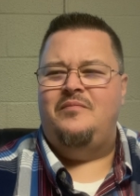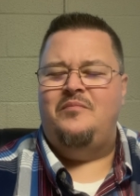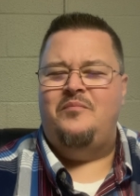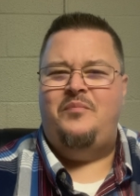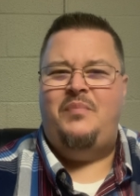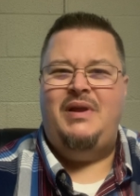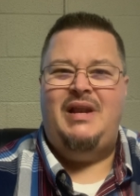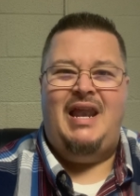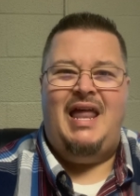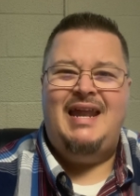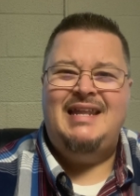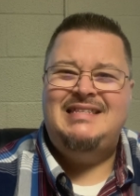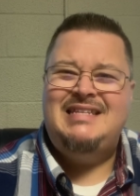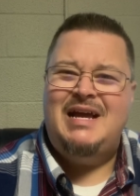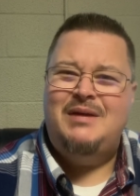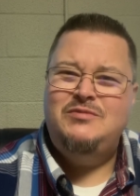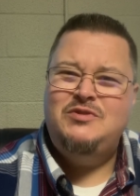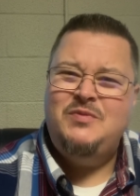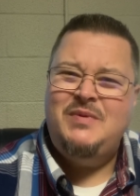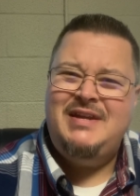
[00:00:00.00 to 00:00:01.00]
But a lot of
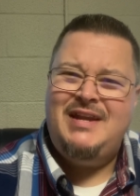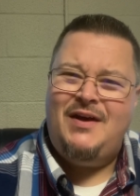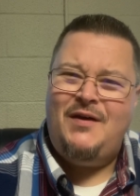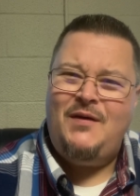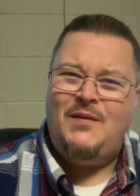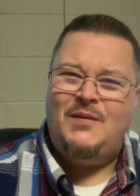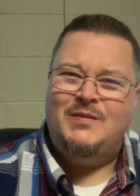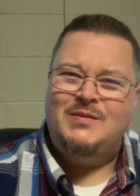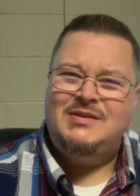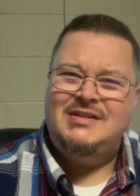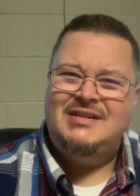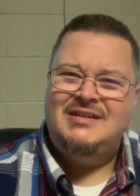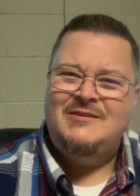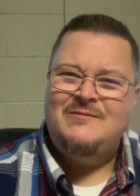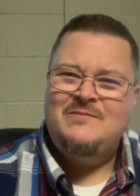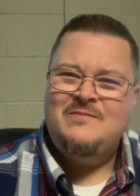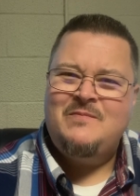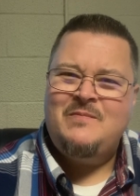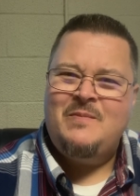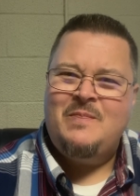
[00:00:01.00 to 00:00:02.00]
times we don't.
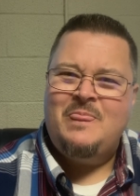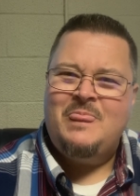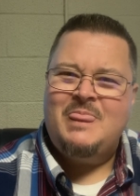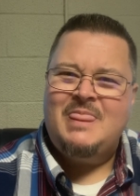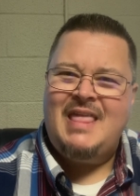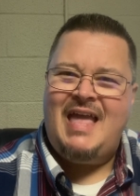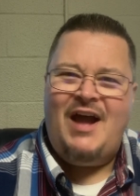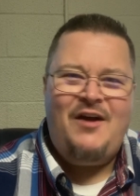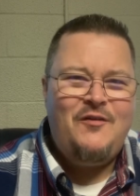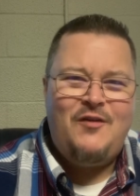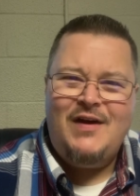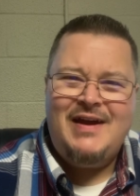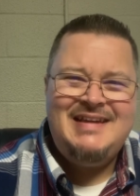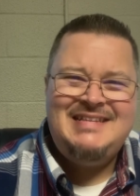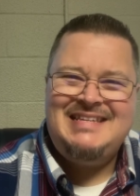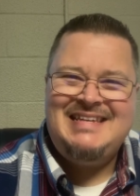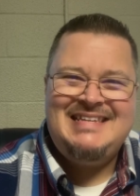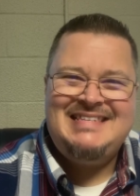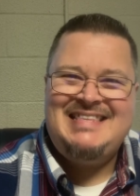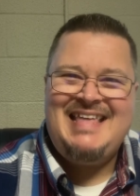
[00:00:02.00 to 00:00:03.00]
How
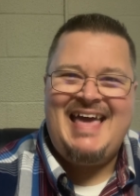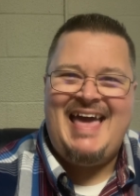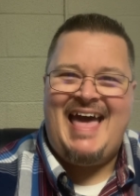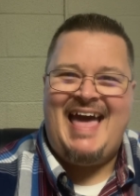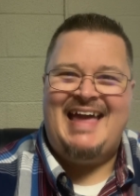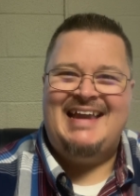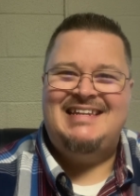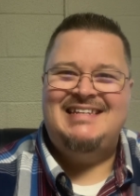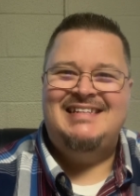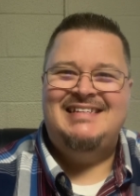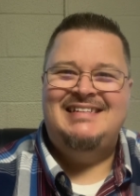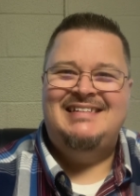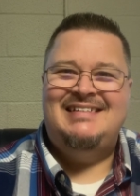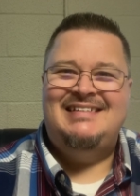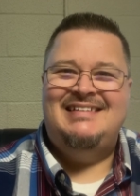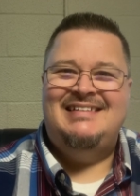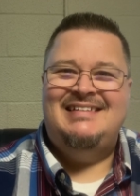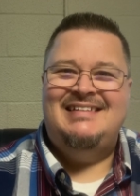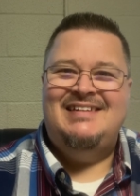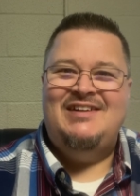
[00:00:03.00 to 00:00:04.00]
crazy is that?
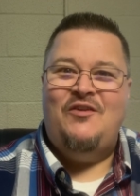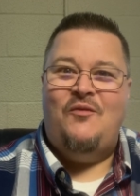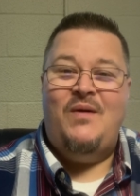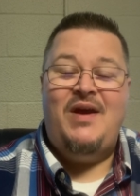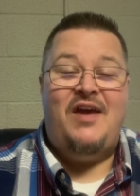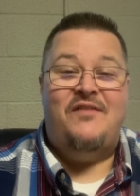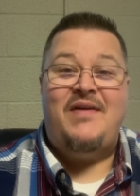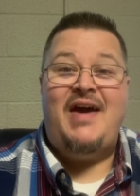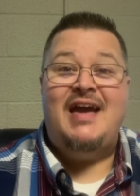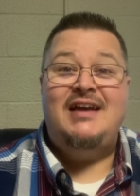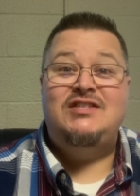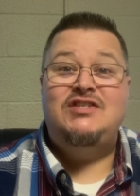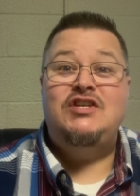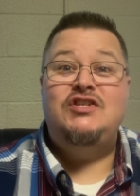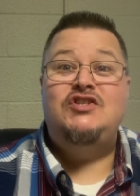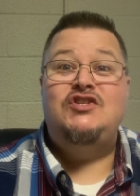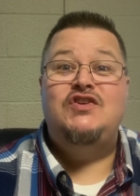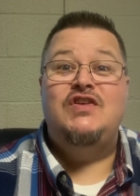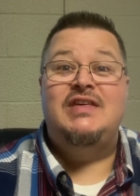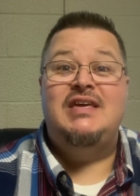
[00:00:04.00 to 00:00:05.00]
We have
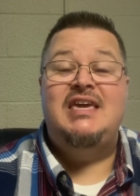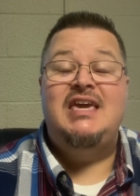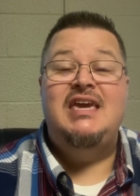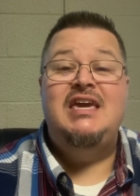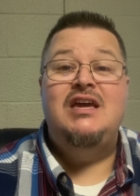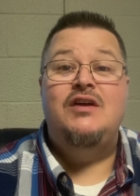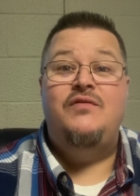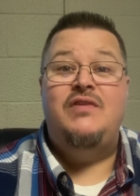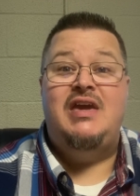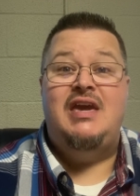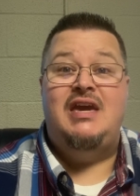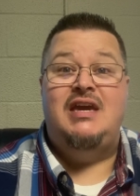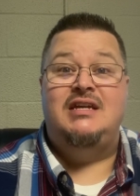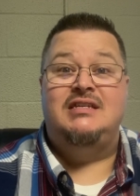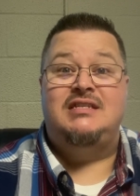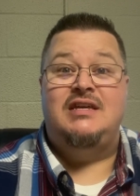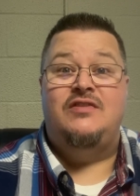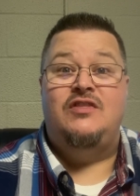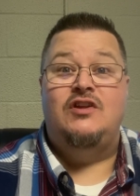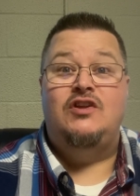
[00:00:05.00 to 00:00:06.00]
access to the King of
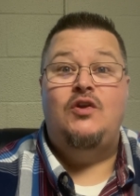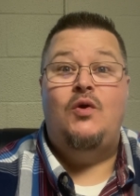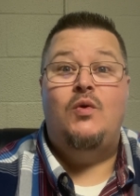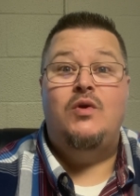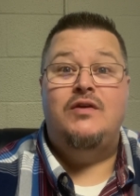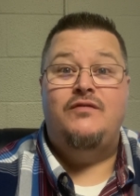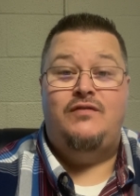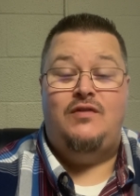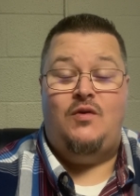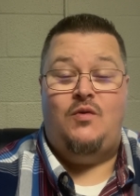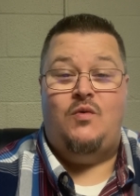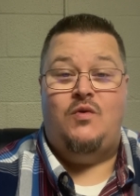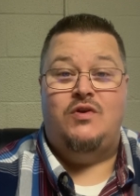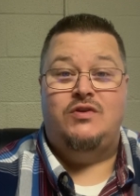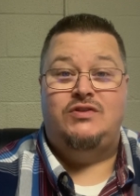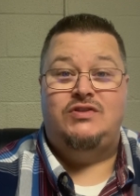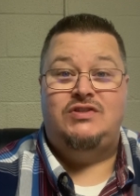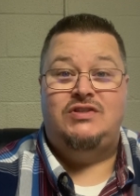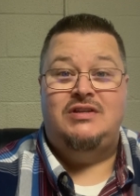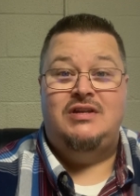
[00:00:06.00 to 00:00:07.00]
Kings and the Lord of
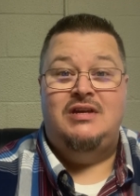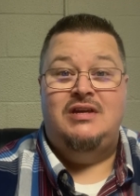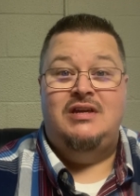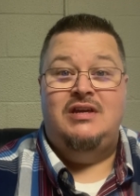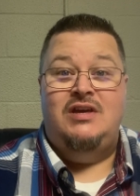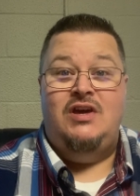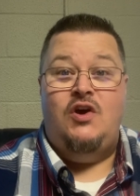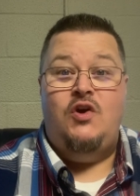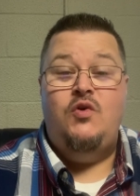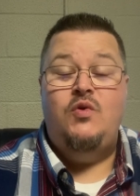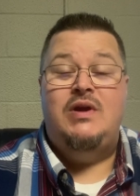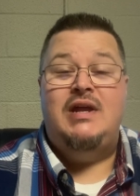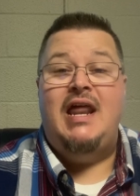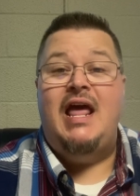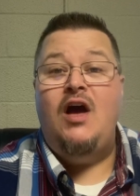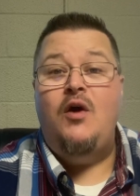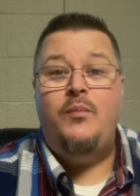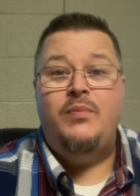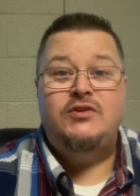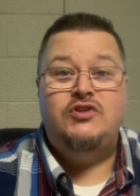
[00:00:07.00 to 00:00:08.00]
Lords who could
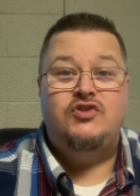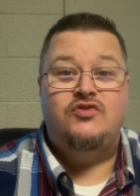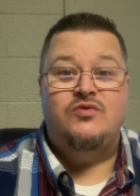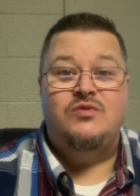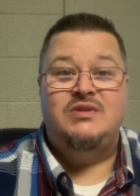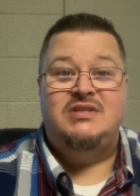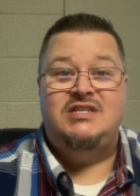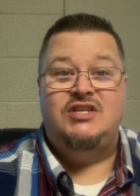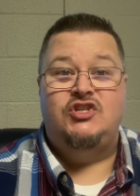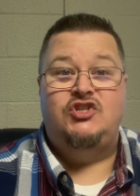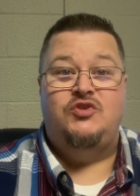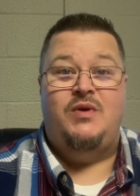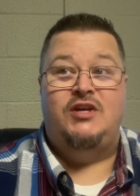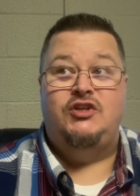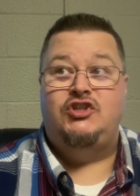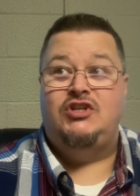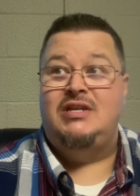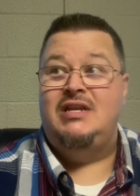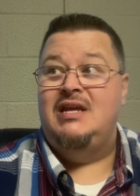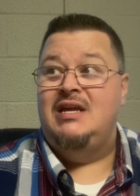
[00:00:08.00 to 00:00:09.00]
help us through a
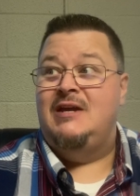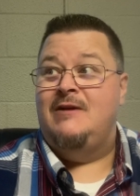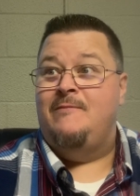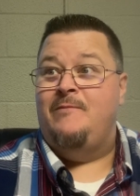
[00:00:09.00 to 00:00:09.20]
situation,